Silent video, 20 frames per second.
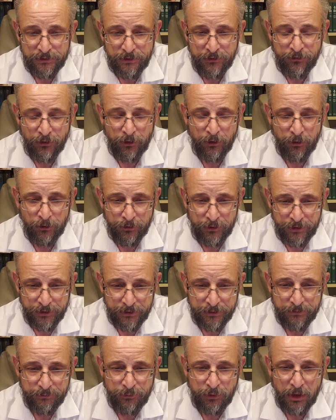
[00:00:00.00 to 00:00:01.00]
Third,
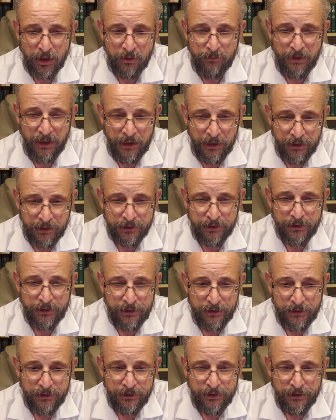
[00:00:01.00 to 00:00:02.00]
prayer meeting
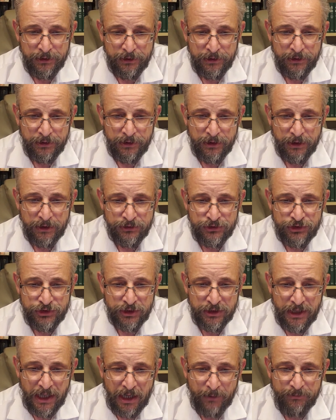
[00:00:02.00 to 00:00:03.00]
that
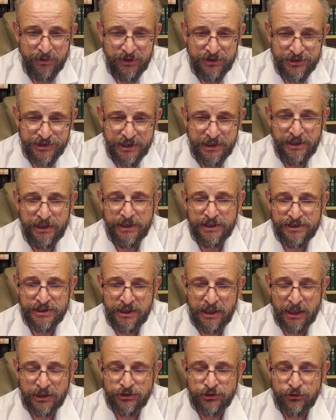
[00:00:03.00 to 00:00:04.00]
should not be seen as
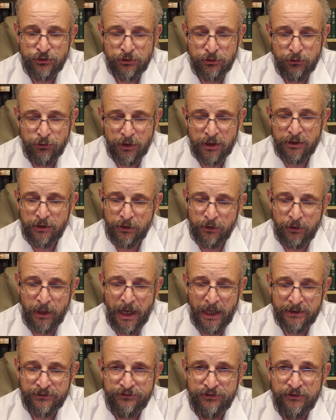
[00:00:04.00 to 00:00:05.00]
an extracurricular
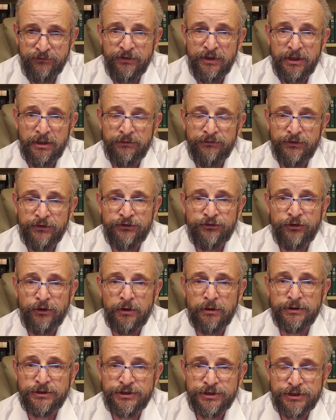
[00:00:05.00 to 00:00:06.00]
activity of the
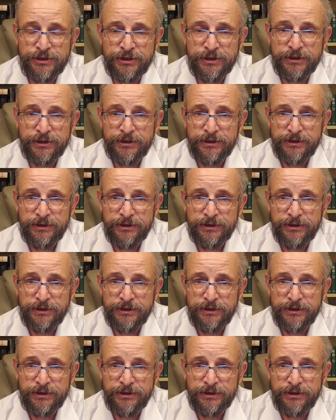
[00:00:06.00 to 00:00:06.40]
church.